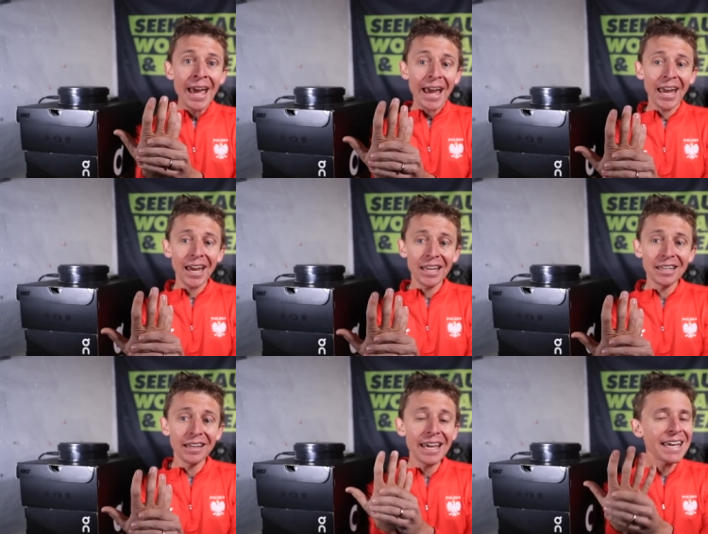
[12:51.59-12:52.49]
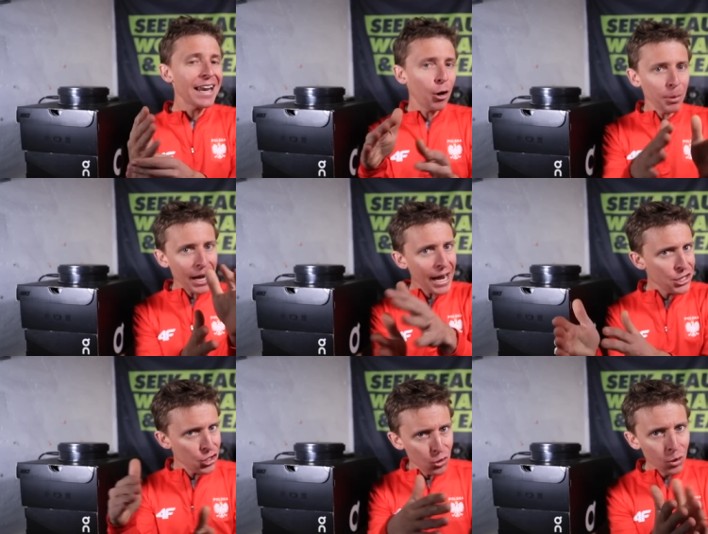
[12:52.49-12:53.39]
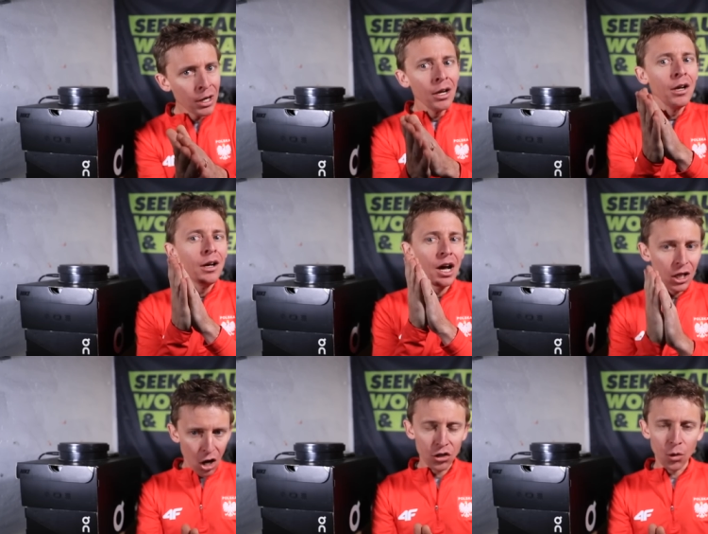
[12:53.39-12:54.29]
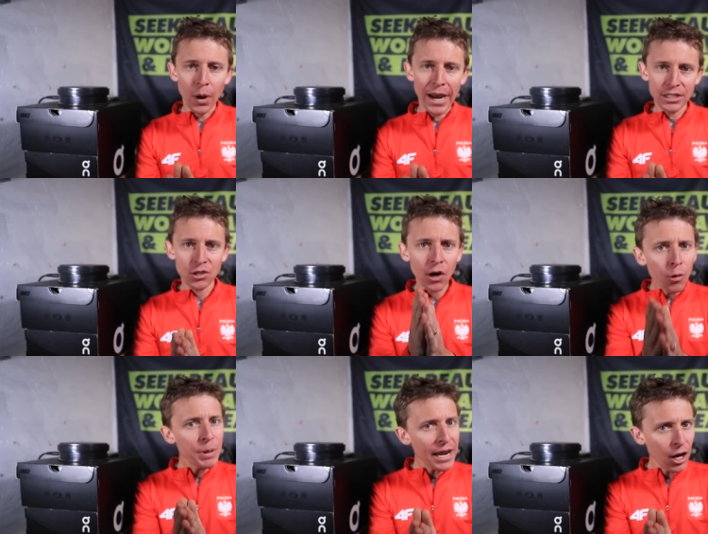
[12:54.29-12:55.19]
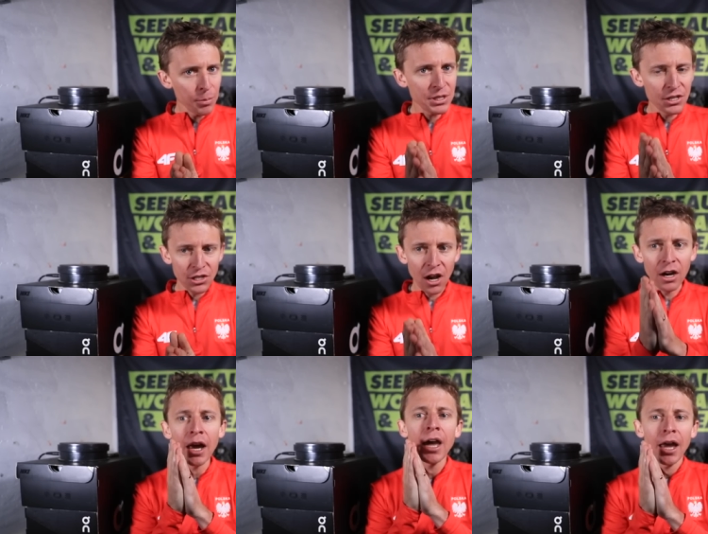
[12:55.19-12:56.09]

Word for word: and uh, they can help guide you along the way. So I hope that helps, Nizong